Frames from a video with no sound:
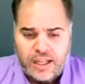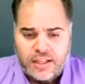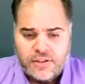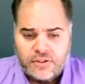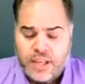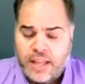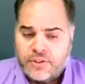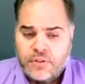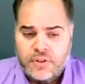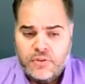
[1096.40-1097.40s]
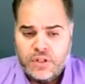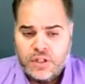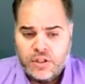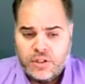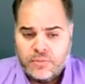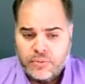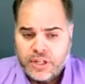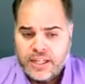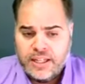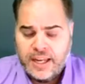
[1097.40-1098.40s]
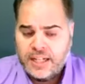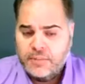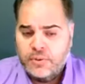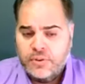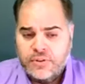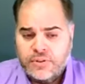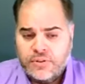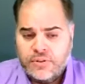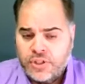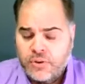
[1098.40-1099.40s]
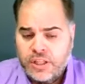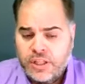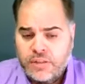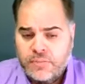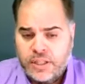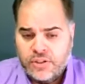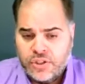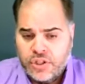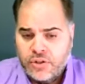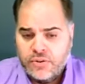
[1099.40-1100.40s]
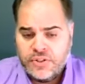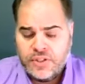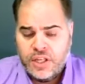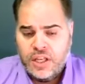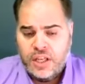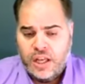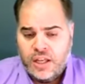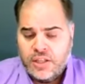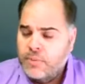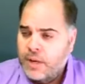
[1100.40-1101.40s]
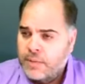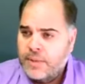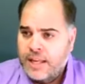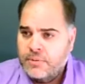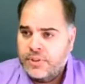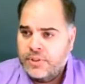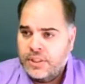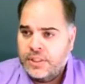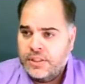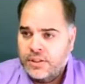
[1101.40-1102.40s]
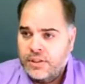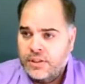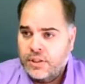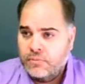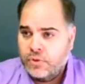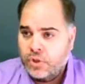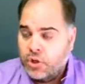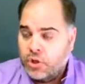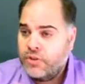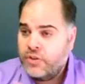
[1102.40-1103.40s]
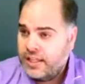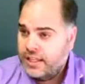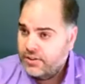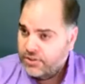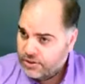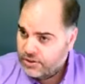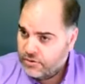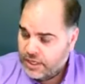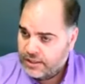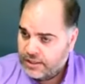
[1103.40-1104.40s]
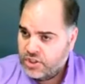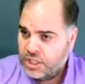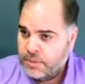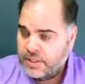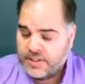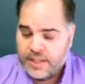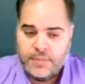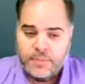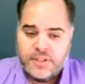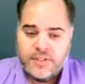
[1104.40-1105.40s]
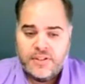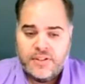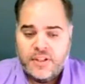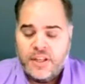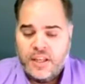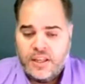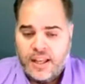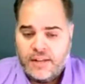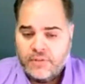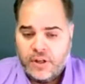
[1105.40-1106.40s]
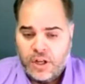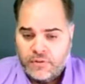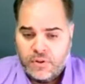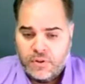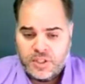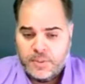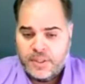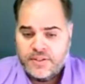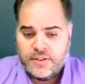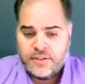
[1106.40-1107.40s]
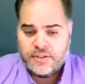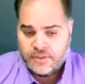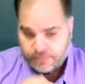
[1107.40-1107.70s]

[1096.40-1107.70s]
So if you are breeding animals or showing them in shows, you might be able to turn that into a legitimate side business and write off those expenses.